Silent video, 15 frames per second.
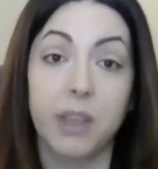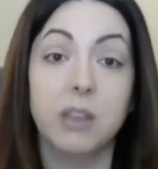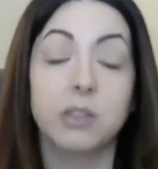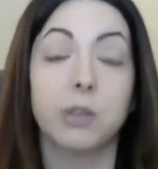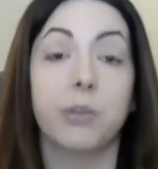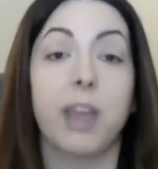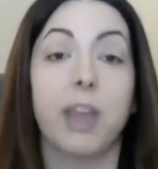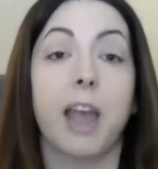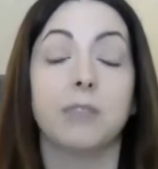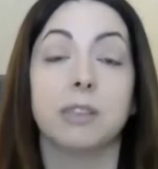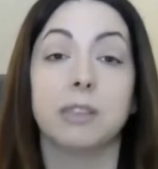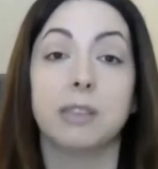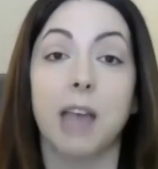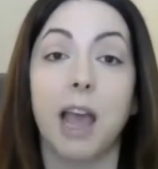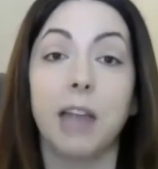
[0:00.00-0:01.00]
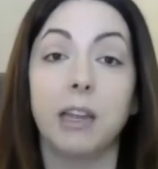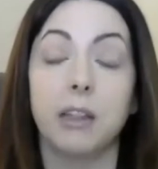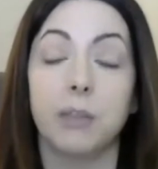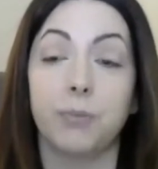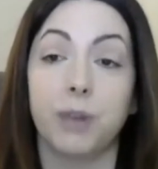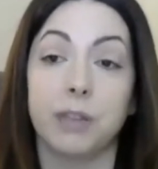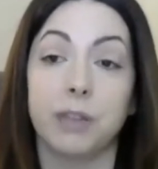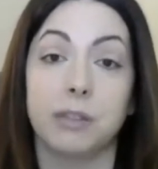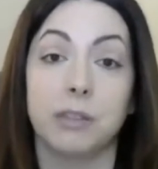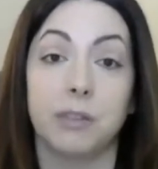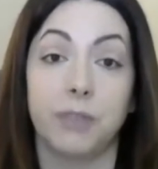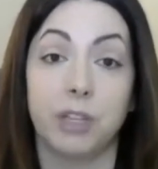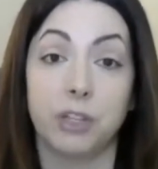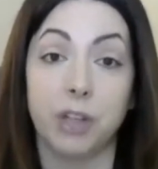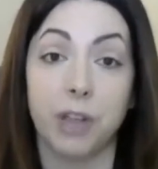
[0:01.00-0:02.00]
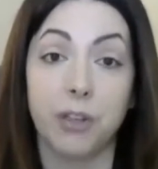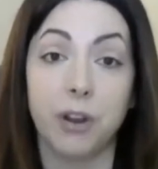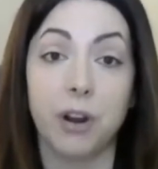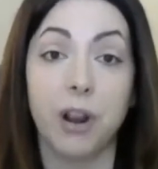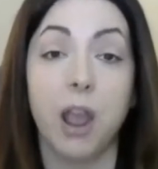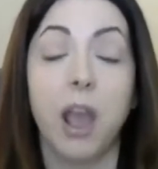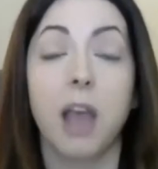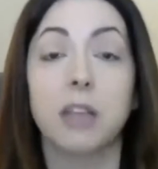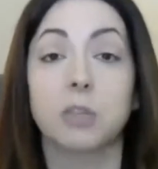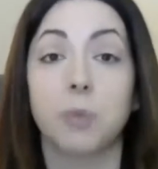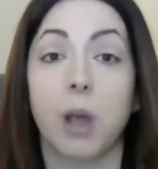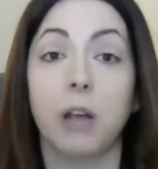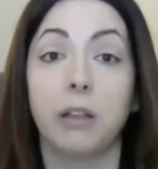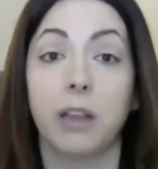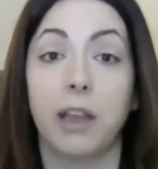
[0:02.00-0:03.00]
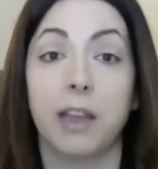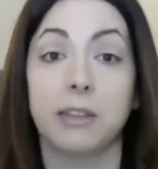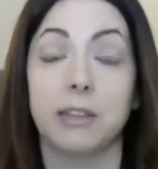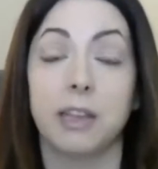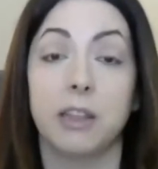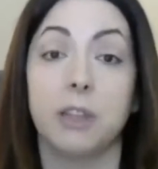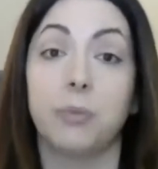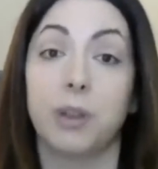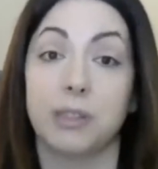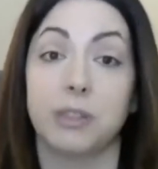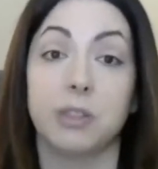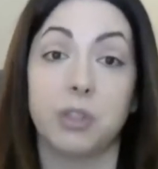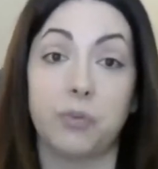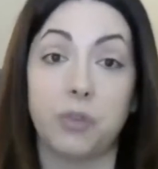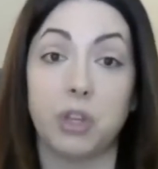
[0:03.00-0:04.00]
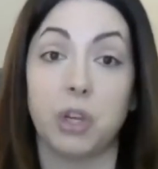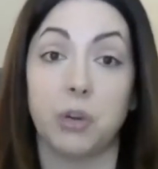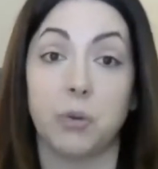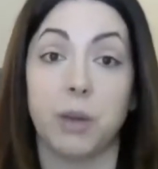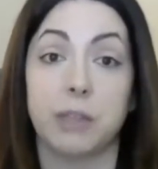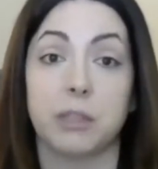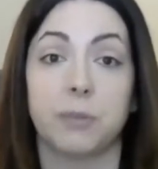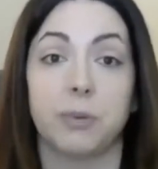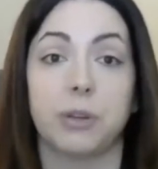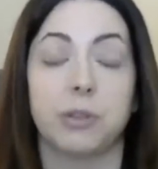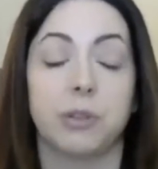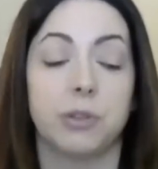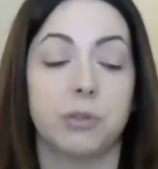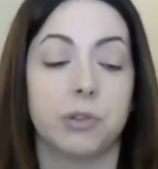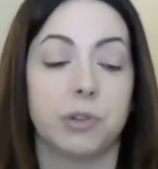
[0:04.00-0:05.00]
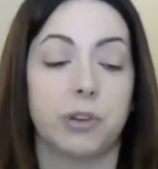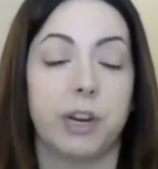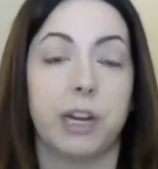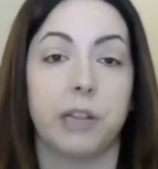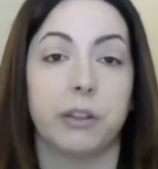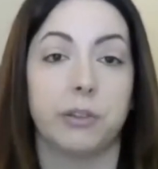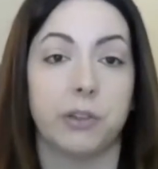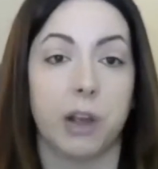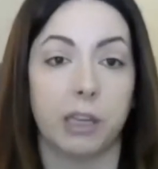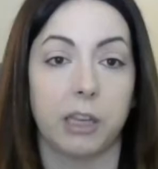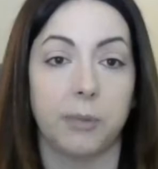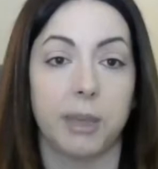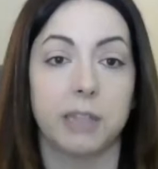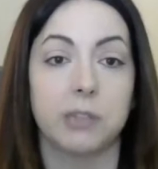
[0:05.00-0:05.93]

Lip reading: So they have to sign in the presence of each other as well as in the presence of you as the person who's creating the document.